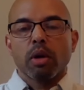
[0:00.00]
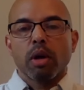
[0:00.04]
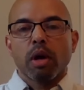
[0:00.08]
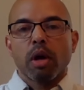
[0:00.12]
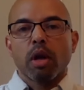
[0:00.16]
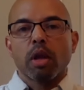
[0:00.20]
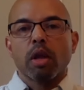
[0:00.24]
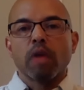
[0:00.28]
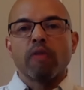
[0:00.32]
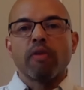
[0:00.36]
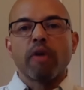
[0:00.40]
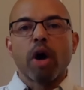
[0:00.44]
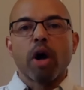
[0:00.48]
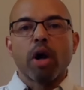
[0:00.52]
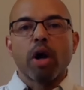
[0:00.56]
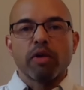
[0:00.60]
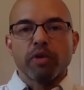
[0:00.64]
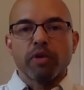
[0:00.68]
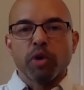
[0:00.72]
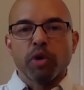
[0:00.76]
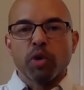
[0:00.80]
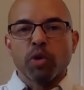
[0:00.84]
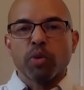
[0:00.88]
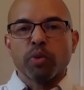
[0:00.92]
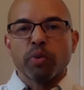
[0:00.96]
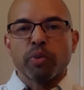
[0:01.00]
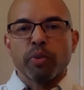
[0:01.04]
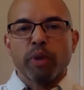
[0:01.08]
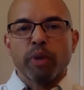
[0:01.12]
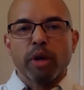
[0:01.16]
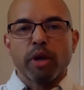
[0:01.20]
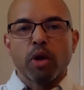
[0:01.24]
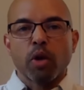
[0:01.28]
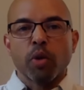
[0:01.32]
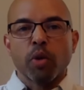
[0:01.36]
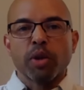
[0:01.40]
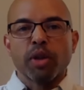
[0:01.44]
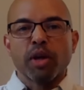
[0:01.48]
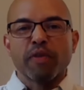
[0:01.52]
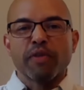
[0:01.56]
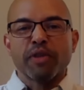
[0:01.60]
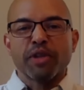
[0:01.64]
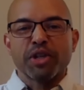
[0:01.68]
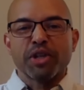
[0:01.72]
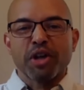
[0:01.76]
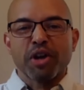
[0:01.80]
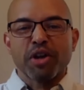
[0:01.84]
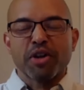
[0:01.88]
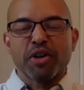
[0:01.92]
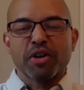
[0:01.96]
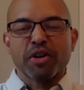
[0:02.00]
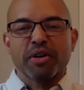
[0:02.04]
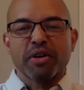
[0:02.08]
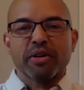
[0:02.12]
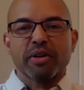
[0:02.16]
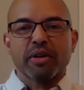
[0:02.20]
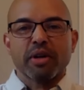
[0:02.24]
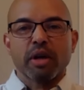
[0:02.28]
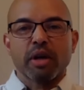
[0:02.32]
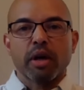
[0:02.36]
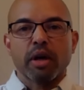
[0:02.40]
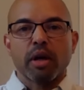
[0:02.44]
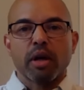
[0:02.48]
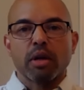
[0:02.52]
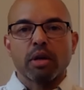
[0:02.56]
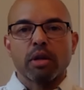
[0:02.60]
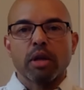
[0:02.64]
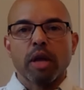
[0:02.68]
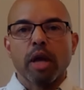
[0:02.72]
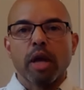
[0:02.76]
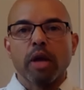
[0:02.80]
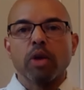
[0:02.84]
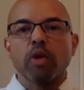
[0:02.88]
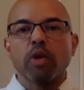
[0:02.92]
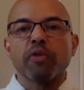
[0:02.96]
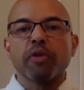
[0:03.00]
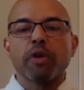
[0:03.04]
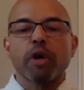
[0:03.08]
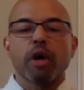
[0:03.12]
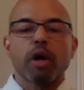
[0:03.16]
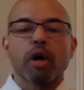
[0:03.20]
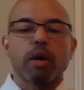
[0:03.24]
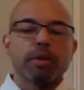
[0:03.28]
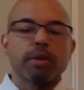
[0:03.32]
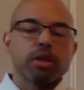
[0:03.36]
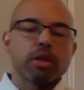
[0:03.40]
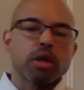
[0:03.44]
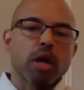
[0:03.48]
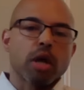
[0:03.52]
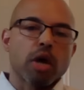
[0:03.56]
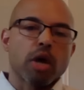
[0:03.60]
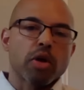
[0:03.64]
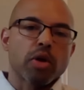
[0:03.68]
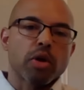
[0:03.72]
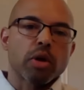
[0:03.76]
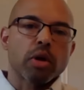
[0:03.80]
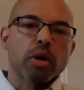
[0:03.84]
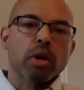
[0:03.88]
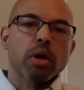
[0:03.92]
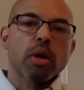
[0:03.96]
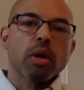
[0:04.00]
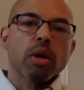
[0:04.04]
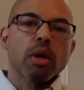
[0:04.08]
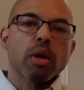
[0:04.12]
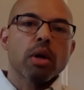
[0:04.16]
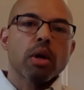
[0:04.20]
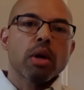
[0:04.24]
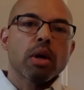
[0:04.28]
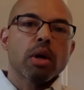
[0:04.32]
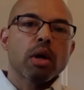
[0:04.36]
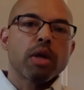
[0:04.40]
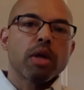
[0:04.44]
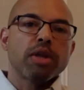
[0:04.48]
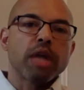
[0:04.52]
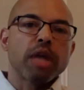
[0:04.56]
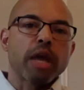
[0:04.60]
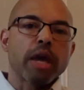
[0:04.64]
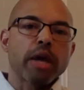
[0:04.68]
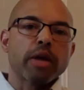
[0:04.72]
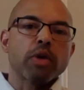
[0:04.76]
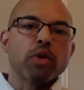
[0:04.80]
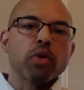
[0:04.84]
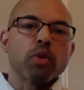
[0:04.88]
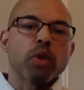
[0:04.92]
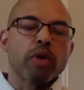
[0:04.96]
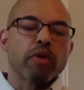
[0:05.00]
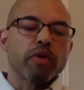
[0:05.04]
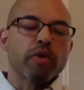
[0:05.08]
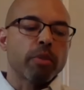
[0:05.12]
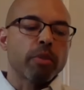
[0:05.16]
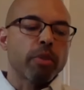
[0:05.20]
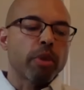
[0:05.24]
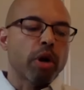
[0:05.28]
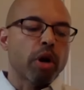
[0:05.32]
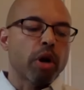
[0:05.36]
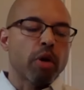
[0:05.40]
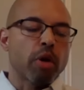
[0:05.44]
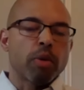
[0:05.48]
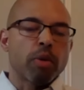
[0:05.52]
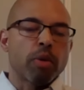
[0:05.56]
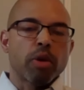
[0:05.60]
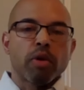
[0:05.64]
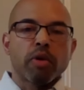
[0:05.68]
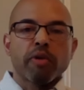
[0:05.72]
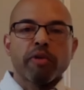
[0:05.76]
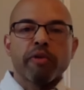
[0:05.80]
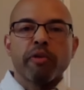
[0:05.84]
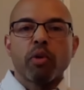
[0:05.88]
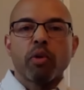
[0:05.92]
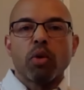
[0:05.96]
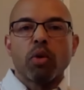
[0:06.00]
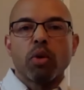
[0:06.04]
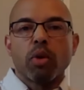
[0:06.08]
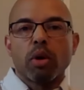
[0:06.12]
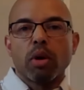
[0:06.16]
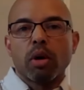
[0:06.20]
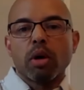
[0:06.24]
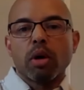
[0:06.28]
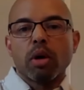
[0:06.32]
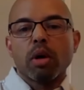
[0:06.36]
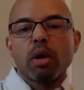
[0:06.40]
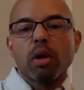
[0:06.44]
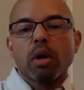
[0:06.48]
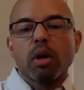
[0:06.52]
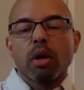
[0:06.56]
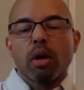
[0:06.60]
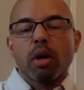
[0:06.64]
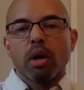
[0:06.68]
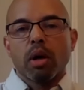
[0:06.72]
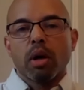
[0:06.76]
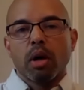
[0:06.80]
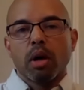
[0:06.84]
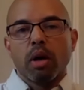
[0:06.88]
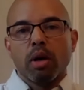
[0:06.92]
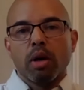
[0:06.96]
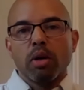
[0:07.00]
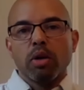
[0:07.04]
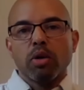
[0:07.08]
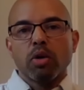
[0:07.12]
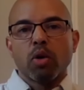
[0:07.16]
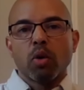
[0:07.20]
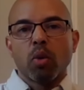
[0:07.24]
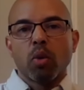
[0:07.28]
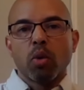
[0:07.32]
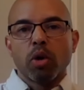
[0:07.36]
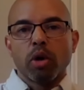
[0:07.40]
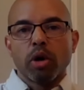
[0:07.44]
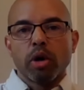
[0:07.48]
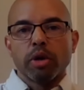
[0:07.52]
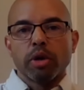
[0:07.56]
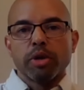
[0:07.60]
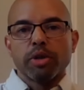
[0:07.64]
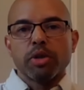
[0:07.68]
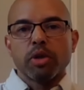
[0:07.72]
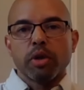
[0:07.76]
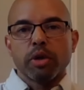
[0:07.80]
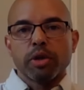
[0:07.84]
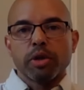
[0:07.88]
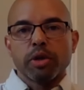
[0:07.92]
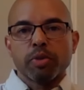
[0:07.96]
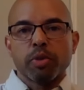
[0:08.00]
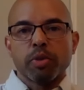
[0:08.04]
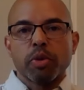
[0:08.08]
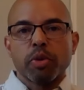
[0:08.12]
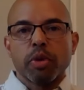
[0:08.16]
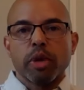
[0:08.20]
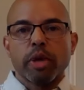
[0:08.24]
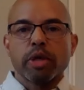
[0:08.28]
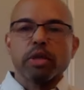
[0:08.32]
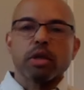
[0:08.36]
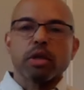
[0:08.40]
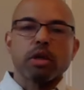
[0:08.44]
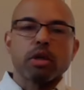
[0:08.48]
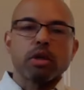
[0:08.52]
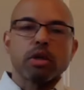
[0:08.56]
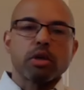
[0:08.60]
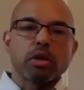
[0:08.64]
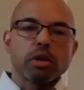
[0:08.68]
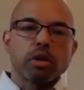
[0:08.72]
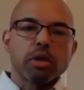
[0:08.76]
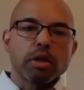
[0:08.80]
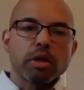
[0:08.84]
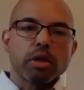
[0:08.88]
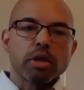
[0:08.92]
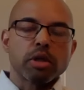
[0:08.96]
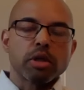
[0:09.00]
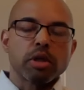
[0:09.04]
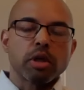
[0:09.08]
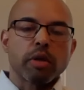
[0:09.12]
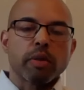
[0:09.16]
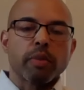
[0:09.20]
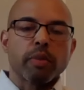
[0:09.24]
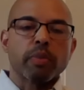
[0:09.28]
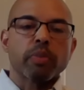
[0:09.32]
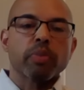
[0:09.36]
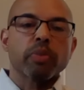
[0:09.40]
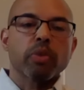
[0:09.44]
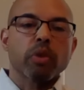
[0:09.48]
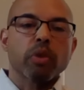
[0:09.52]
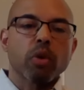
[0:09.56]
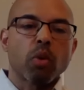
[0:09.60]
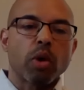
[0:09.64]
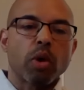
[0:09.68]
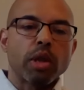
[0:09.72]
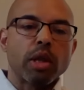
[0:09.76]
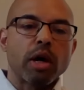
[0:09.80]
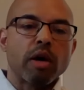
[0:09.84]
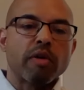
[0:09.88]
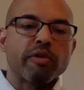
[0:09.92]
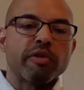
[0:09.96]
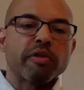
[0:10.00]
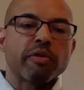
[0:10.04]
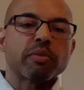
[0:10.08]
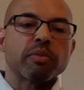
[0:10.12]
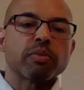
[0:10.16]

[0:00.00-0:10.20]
I love all of you. I know we love each other. And thank you for coming together. And thank you, Reverend Barber, for your words, your inspiration, and your leadership. One love.